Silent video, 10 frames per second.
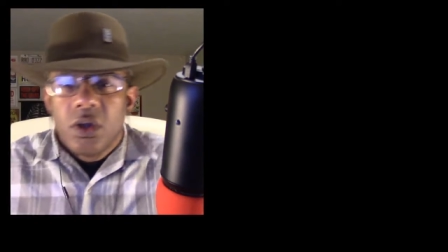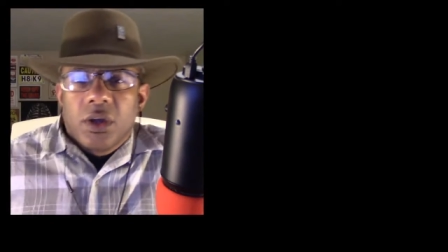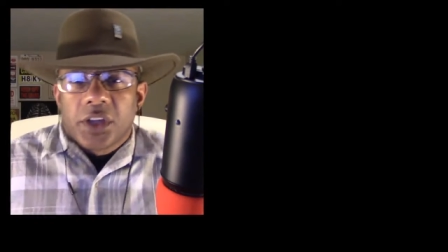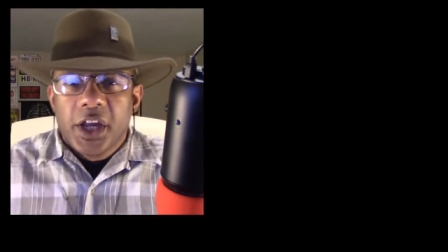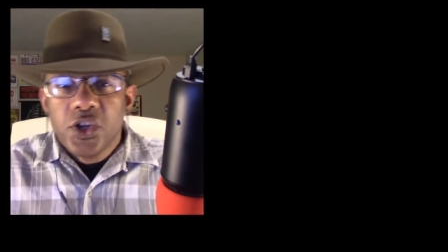
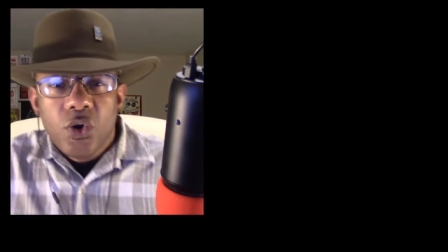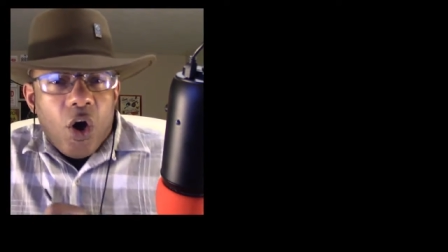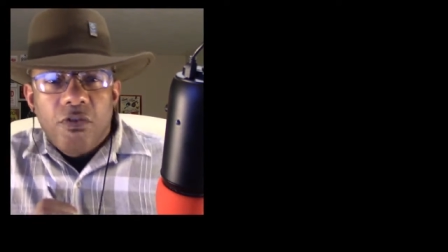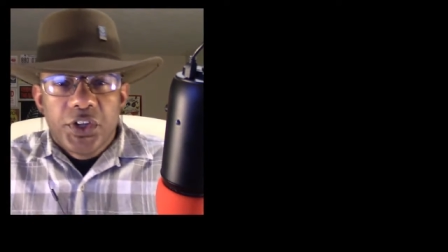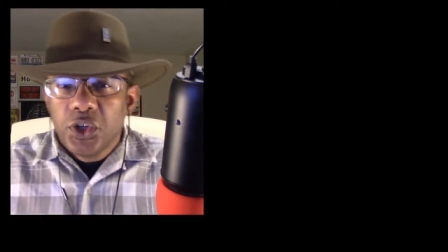Can you
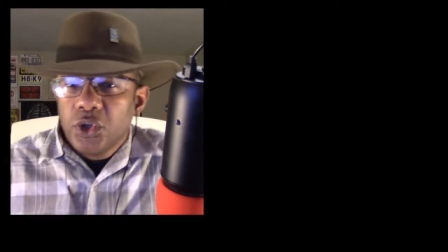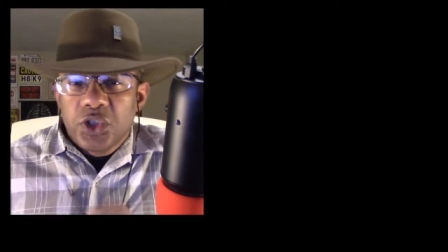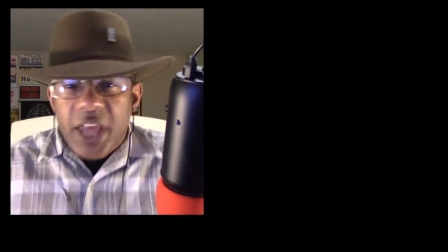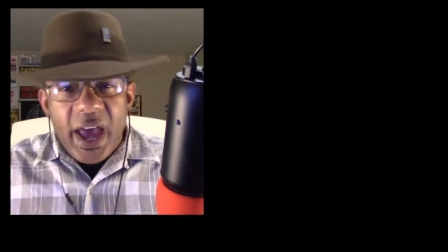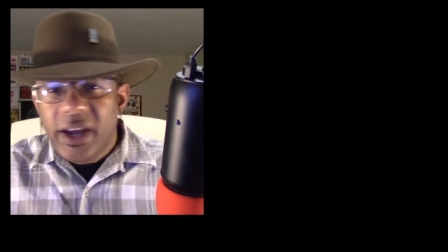overuse
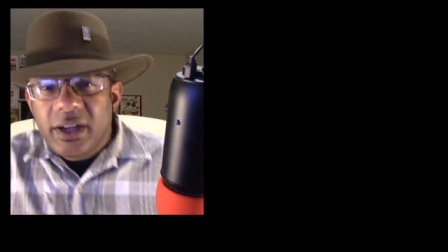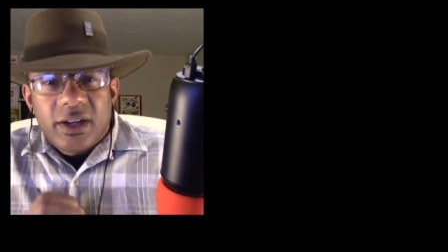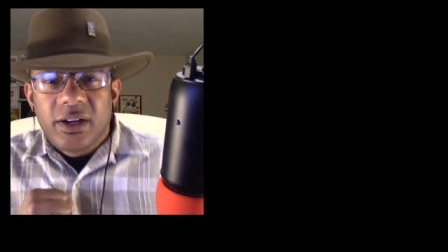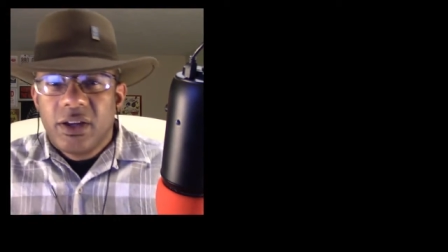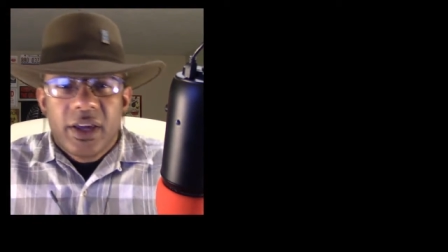that?
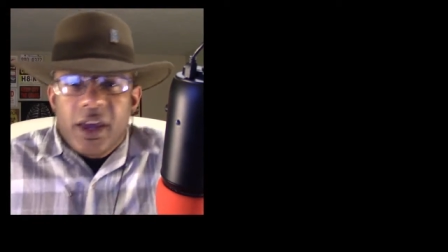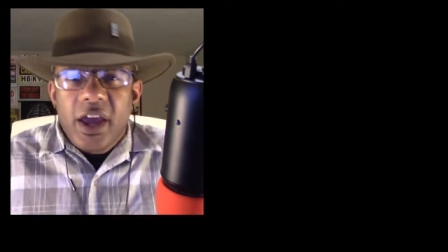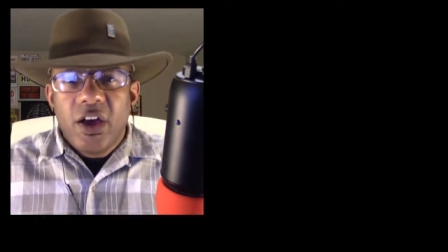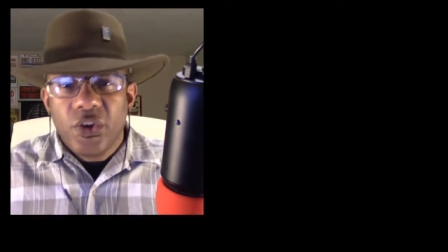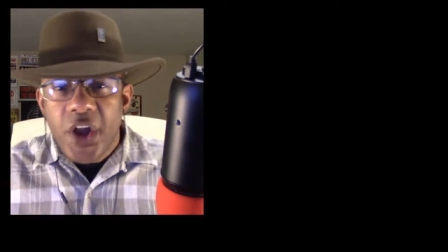
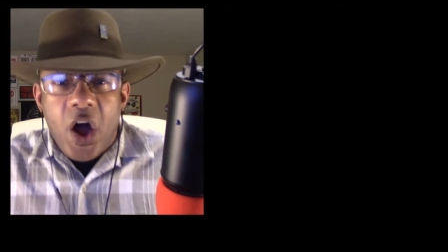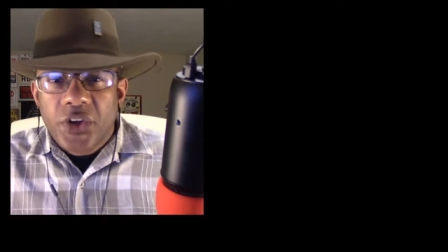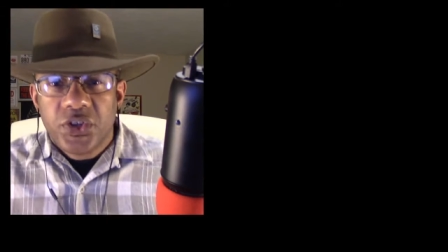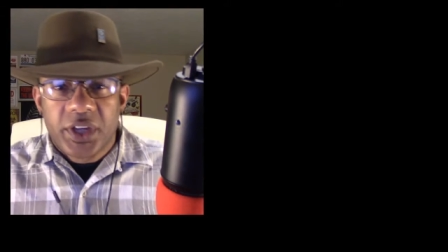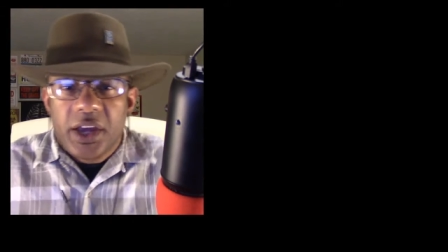Hell no,
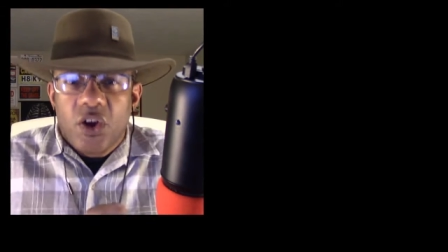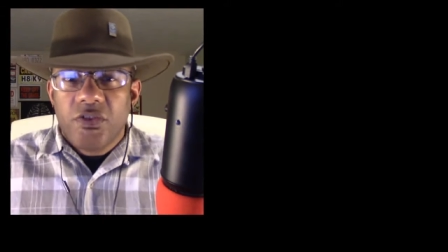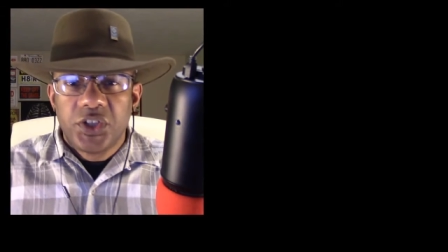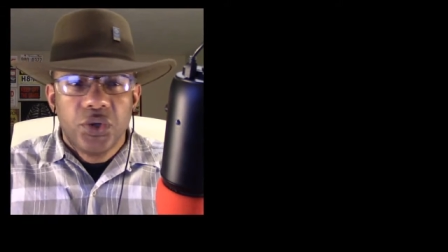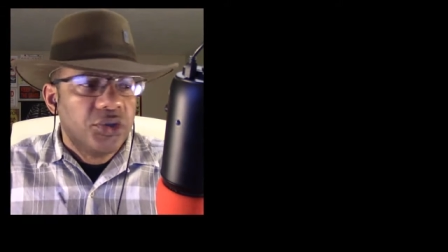you can't
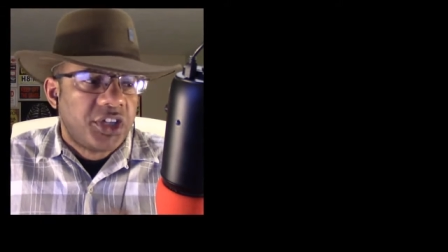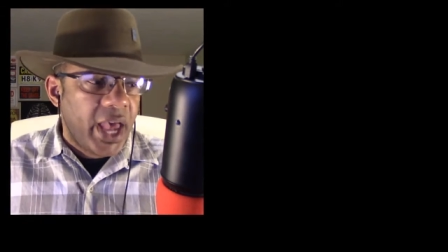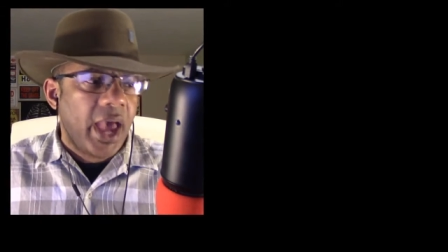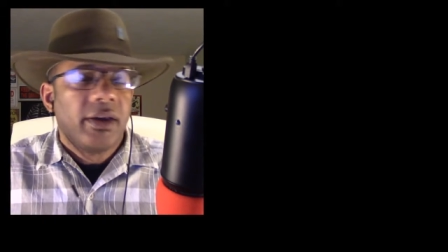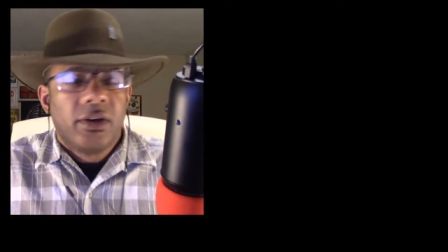overuse that.